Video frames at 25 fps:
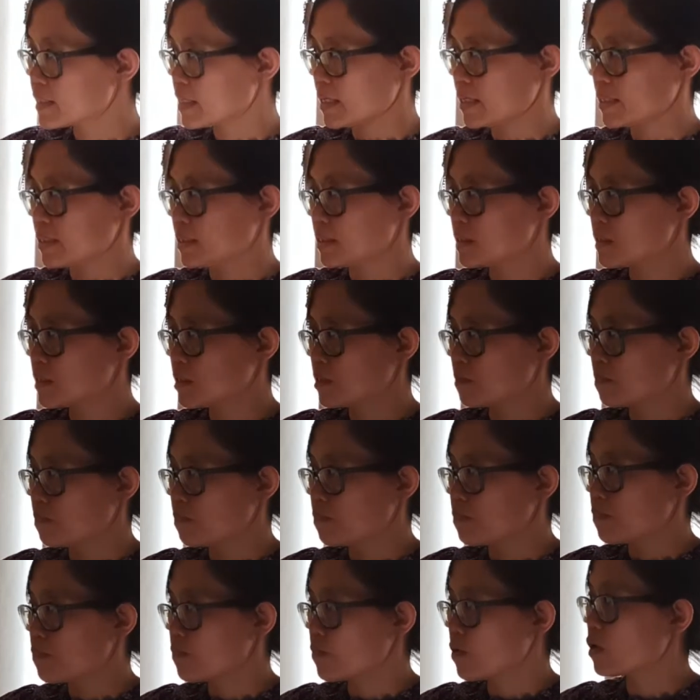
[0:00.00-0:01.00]
tense
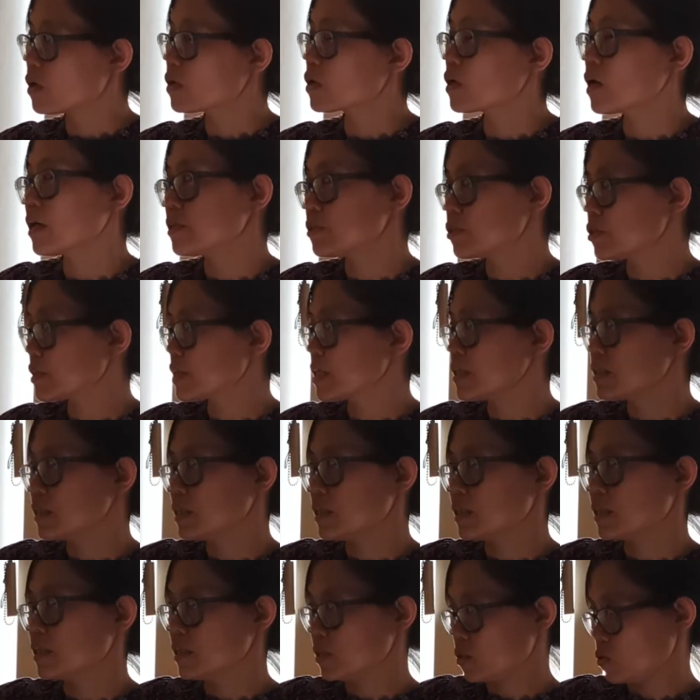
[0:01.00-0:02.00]
are
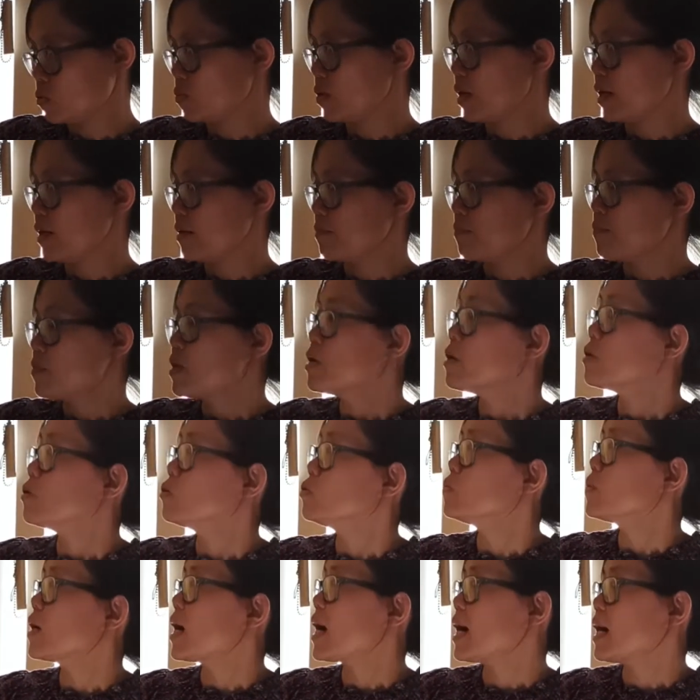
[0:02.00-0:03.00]
conjugated this way.
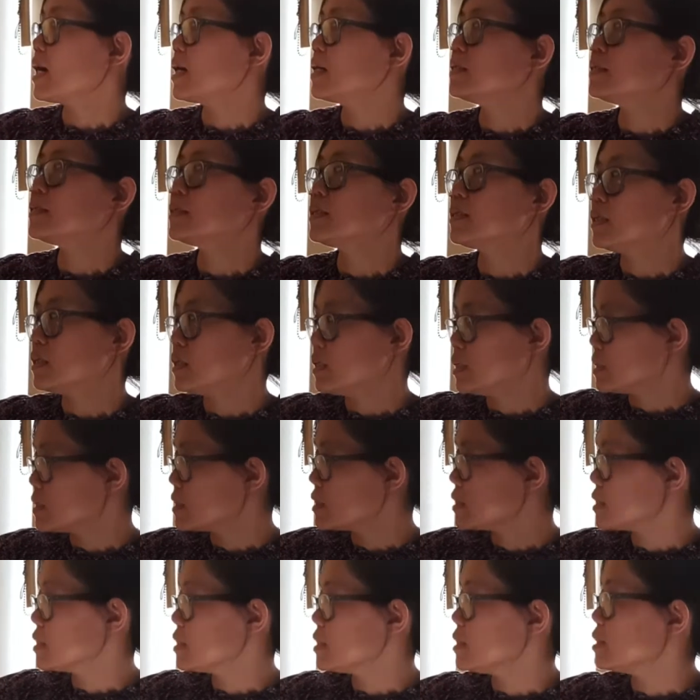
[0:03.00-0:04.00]
You add ed,
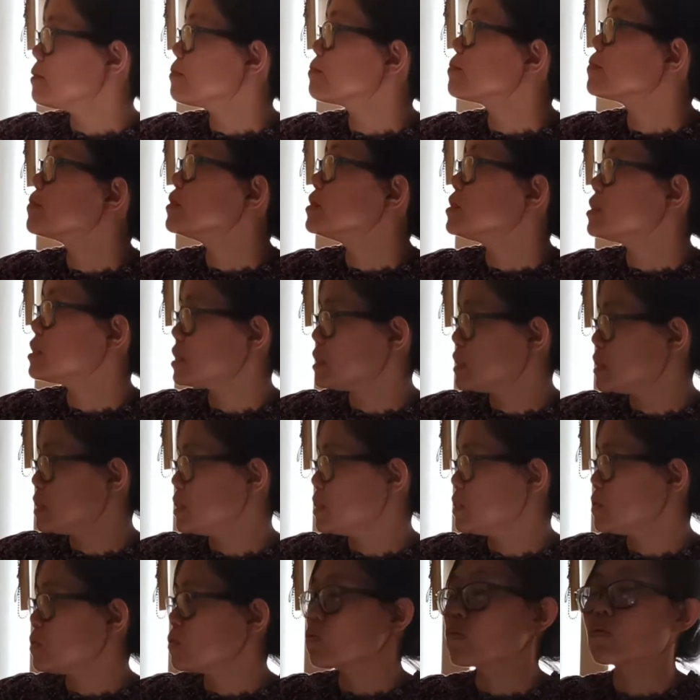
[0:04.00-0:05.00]

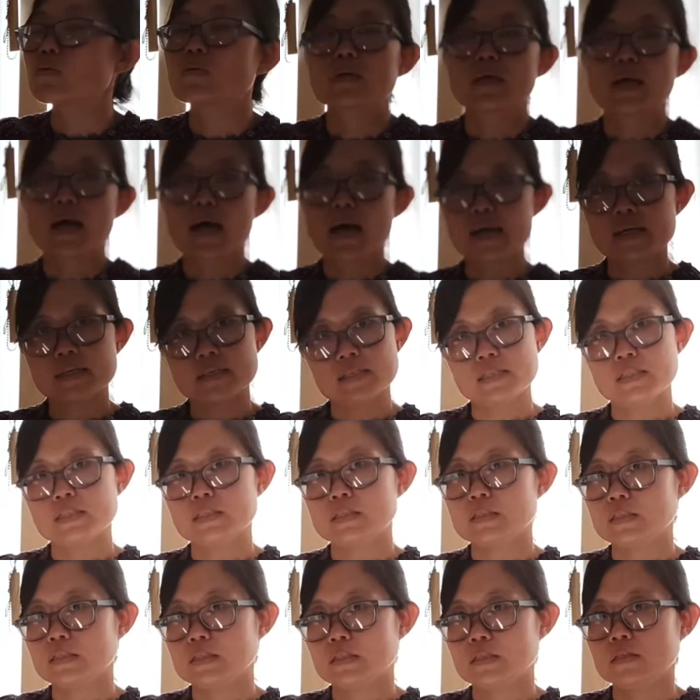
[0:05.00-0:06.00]
d, or
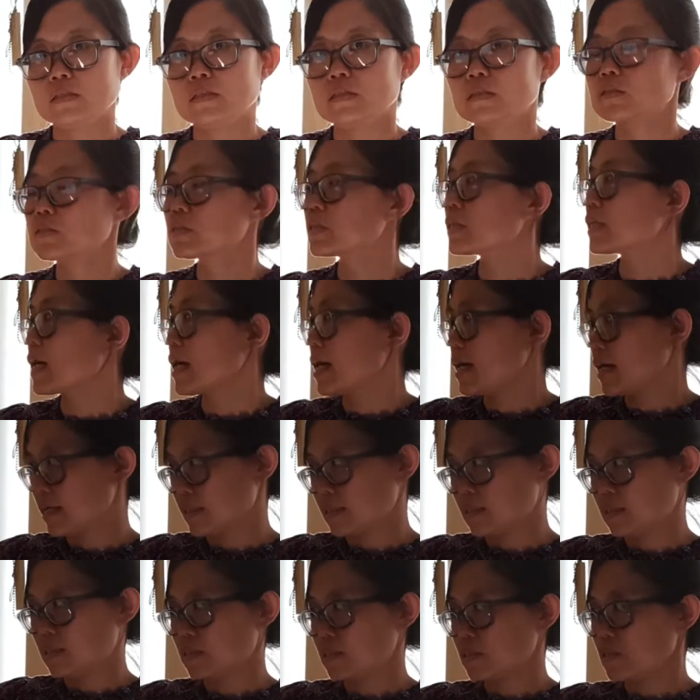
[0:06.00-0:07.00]
ied to the
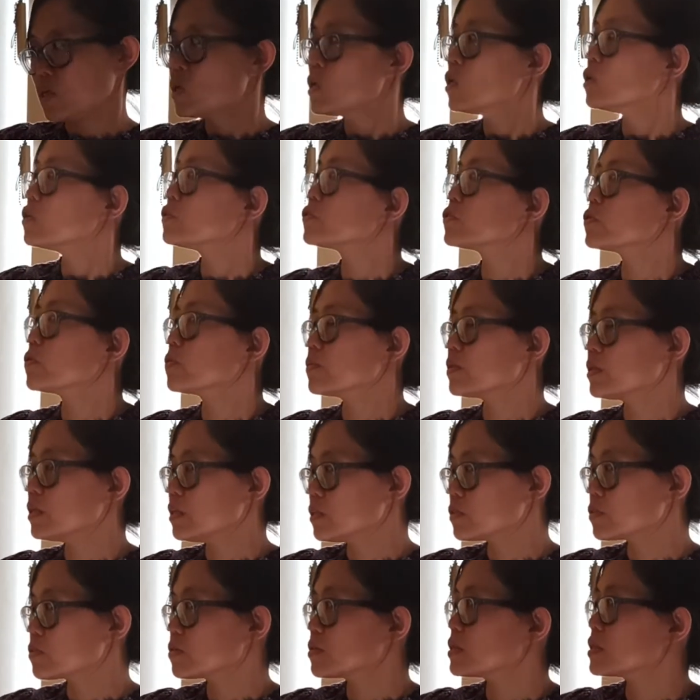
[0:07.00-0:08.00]
end. So
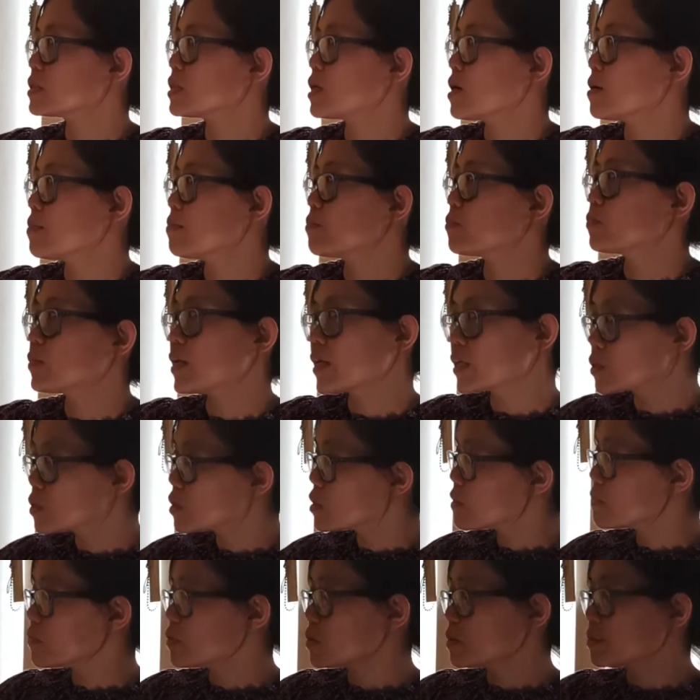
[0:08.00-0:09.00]
these are some
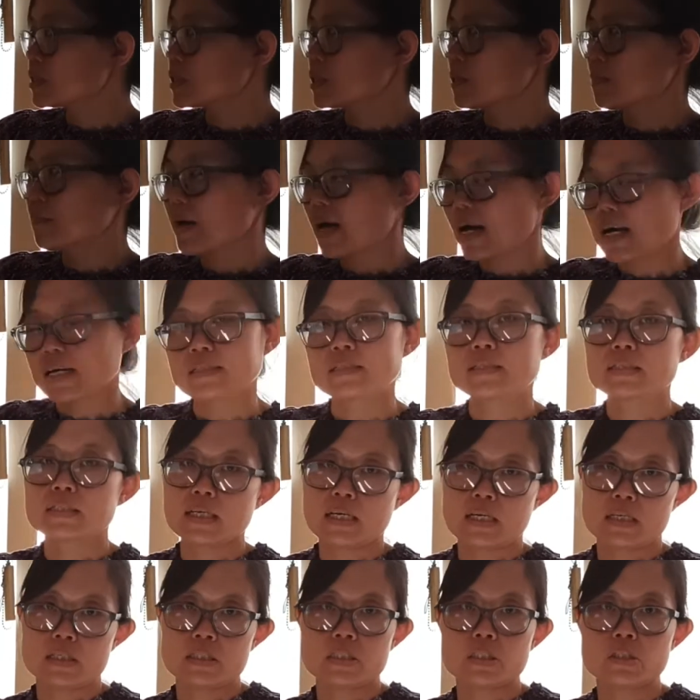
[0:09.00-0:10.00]
regular verbs in the past
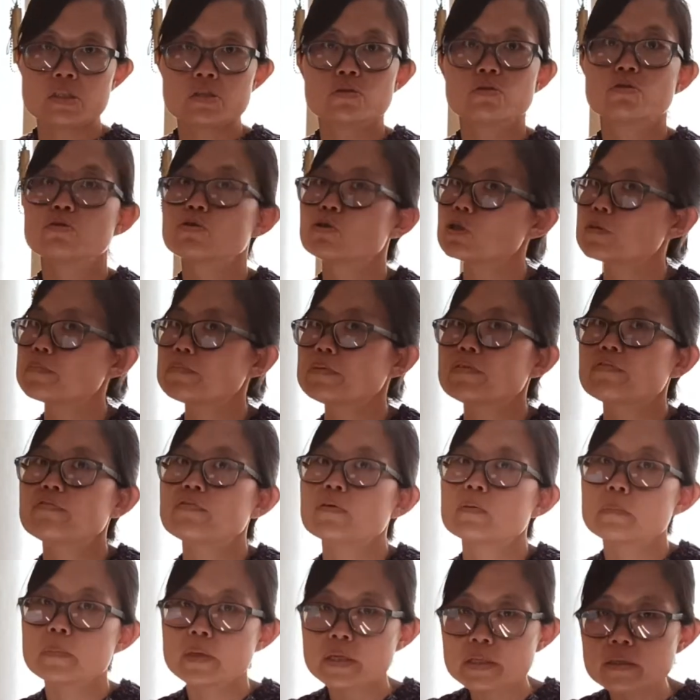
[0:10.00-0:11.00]
tense. You should be
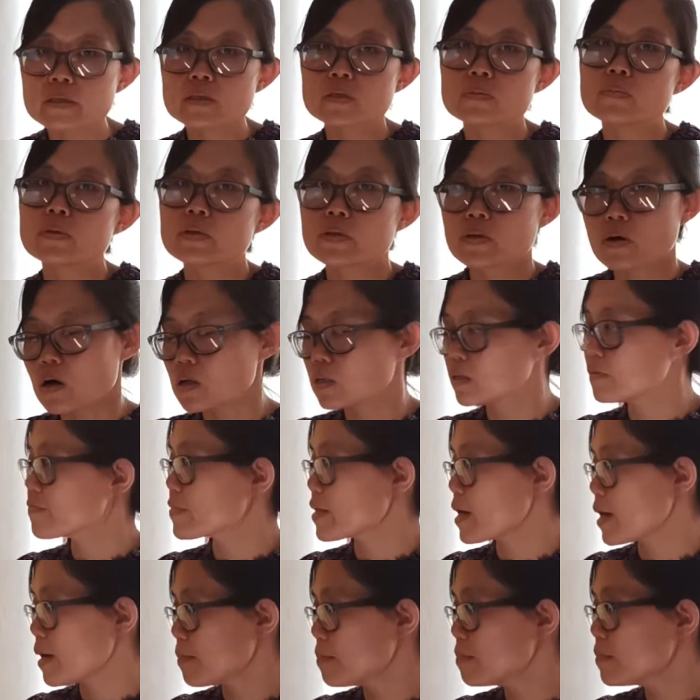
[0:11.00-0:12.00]
familiar with all of
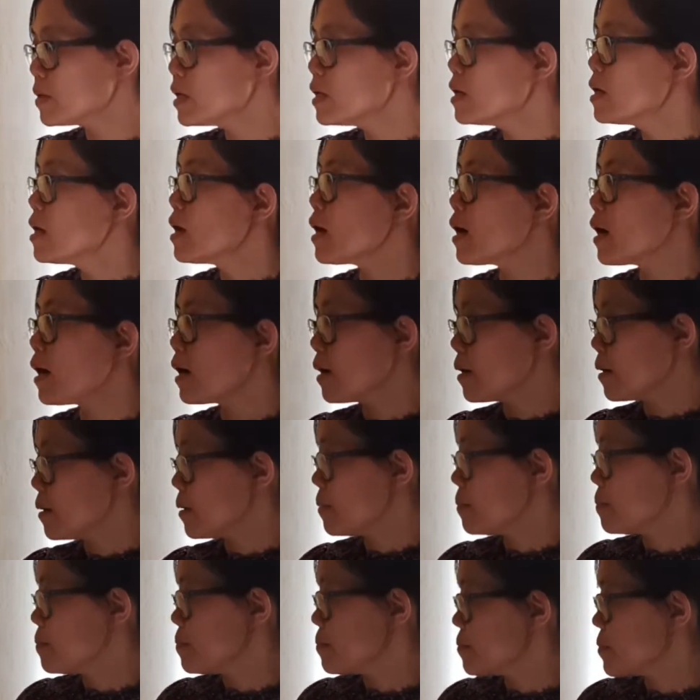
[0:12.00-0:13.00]
them.
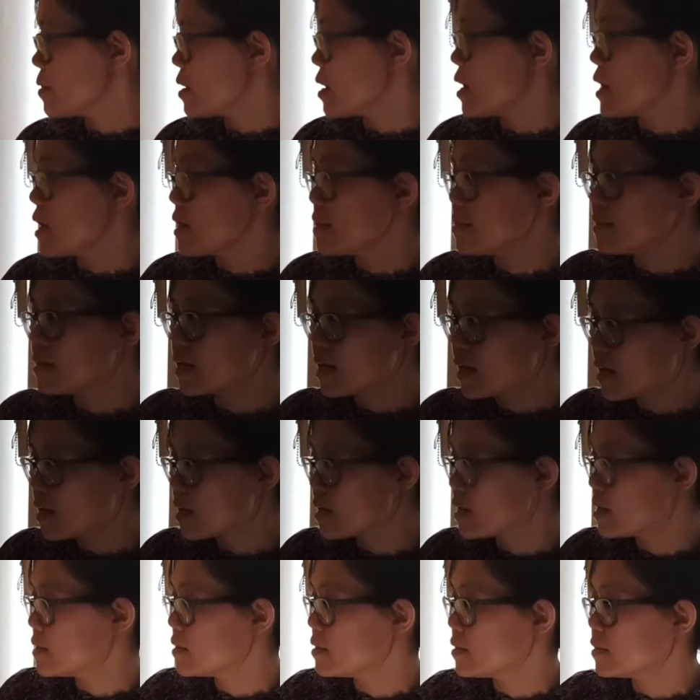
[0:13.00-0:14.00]
And
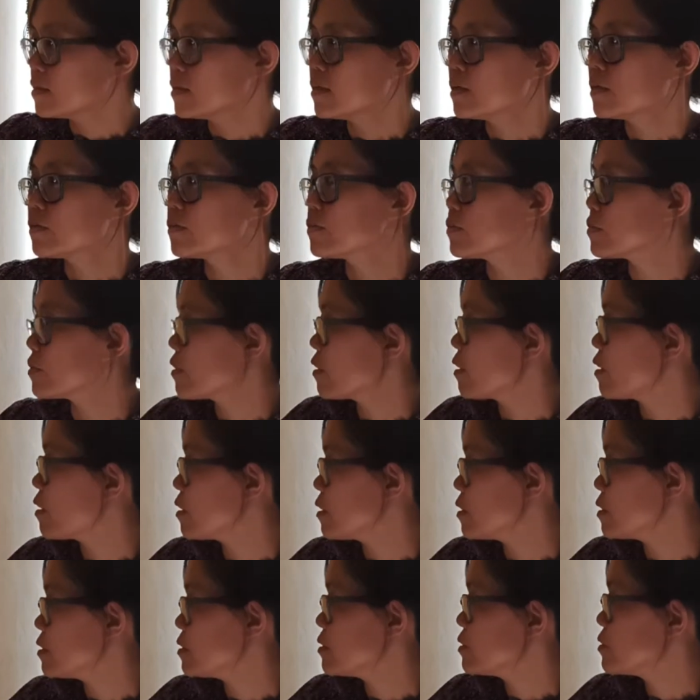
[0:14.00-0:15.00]
then there
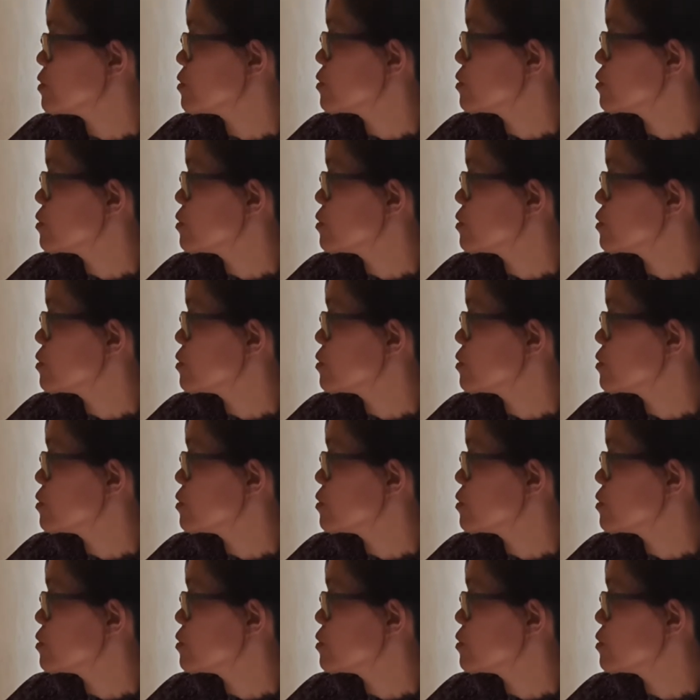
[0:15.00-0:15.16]
are